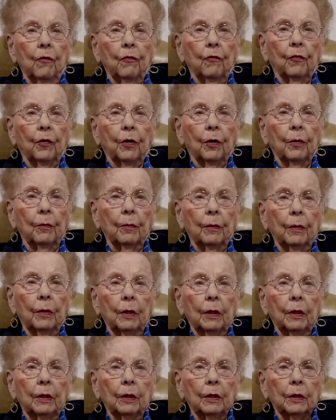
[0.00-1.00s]
from
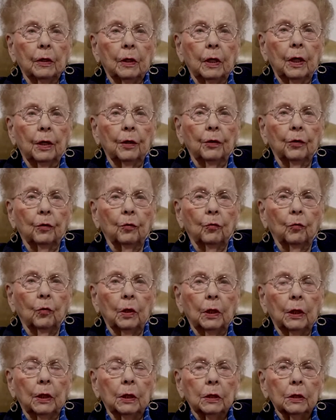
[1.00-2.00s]
and gotten her
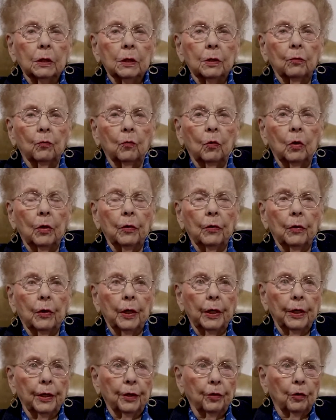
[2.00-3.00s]
wings in one of the
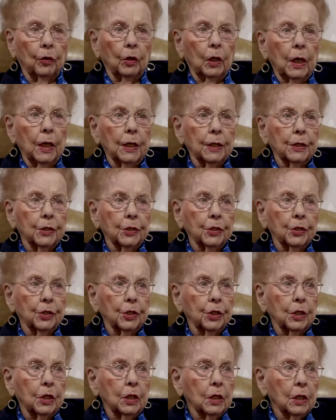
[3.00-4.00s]
later classes.
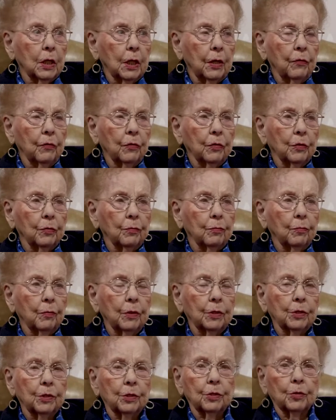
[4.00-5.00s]
She didn't have as
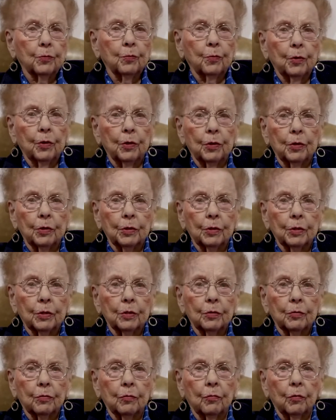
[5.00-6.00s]
much experience
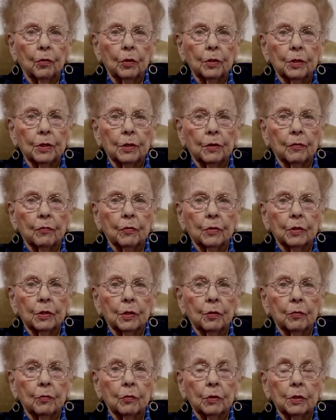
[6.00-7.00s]
as the rest of us.
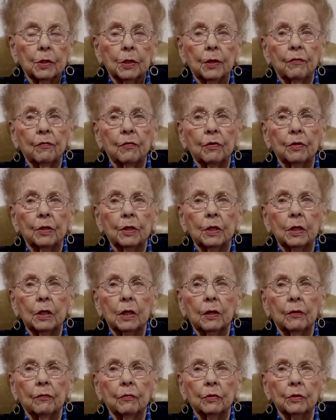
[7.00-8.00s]
There were 17
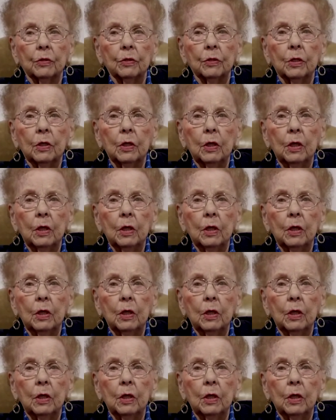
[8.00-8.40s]
of us